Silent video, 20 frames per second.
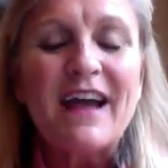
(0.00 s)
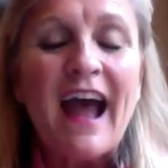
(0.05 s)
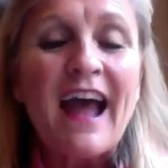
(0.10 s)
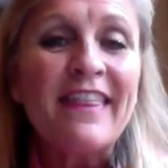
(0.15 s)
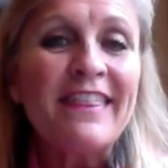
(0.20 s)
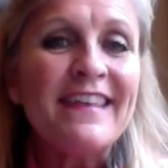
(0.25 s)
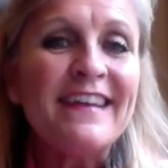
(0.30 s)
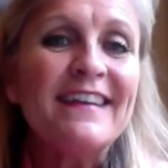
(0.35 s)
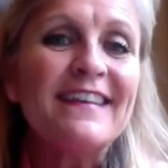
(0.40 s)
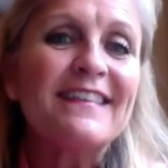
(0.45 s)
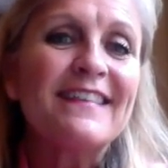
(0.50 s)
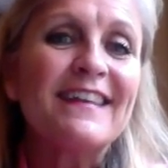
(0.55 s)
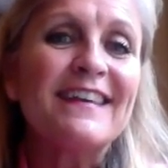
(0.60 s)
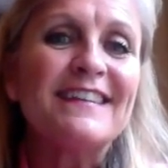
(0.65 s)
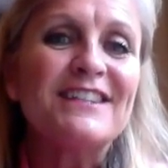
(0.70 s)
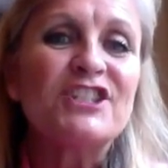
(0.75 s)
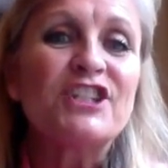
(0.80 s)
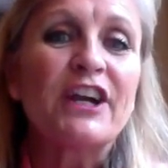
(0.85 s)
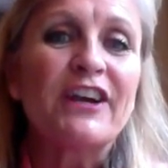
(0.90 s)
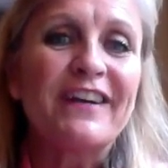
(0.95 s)
I think
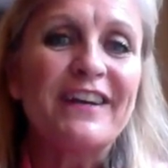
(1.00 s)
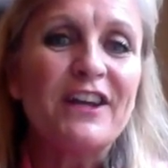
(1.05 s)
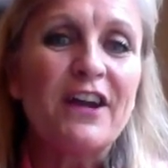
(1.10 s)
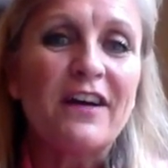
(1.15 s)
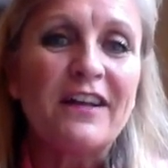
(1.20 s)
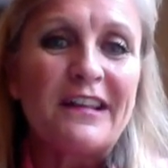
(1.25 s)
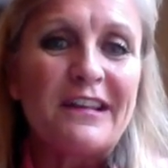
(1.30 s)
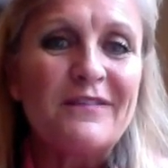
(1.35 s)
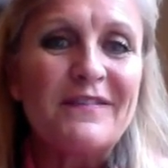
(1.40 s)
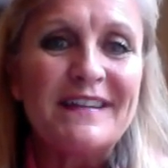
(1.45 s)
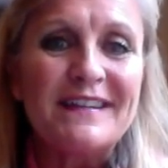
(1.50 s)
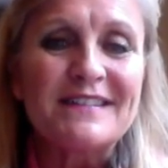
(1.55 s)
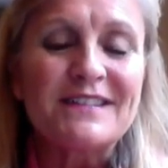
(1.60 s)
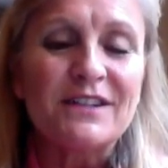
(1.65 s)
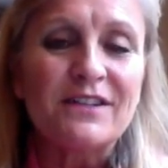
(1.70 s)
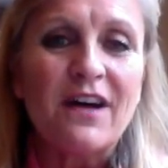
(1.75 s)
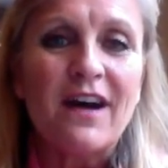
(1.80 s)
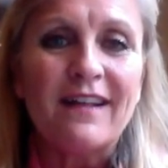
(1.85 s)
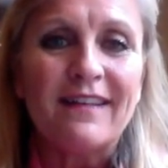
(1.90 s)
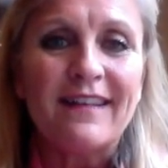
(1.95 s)
that sharing Young Living is
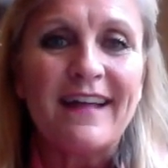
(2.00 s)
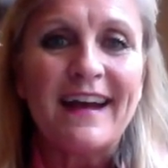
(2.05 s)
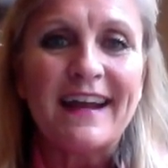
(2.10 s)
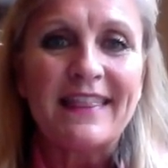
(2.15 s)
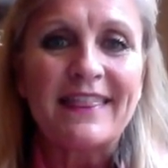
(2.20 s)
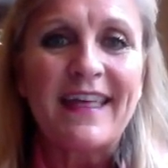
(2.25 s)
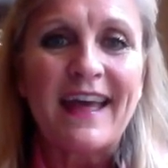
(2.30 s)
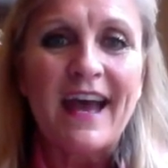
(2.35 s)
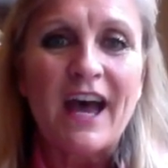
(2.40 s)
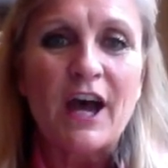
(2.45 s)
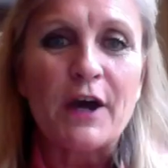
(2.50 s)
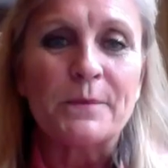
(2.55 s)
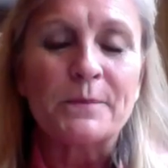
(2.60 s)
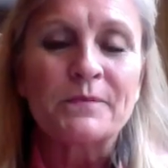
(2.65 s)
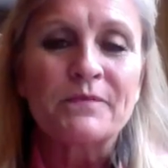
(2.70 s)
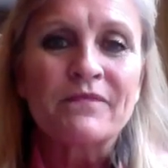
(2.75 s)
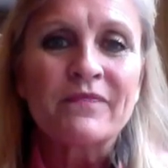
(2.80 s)
a lot like that.